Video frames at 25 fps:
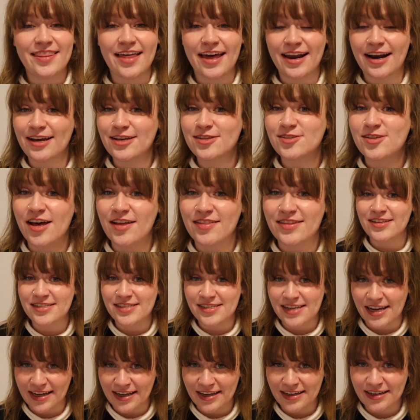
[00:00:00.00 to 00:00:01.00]
then I saw the
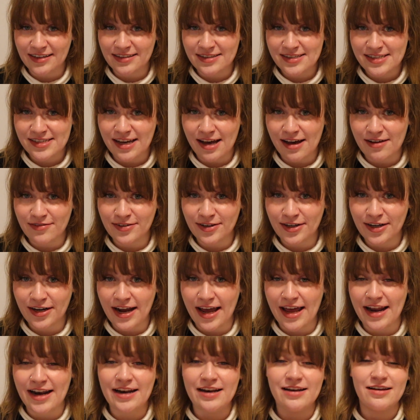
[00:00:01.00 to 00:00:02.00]
second's cover
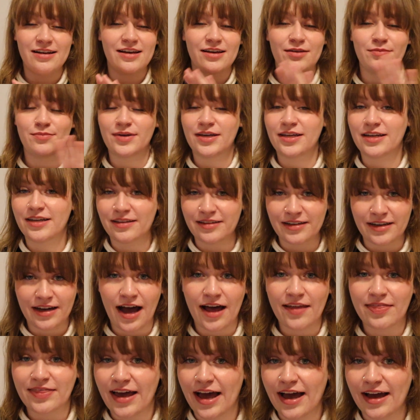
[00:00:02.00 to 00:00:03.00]
and immediately
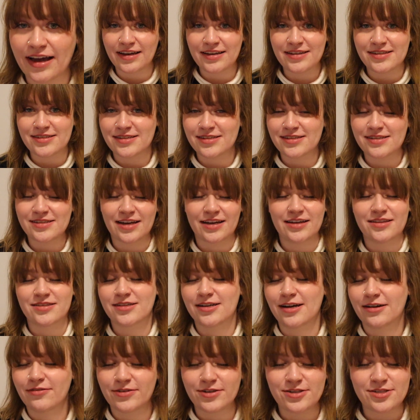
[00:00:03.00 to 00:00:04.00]
got that because the second's
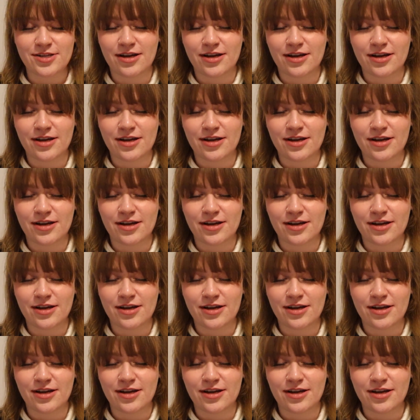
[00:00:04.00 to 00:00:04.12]
cover is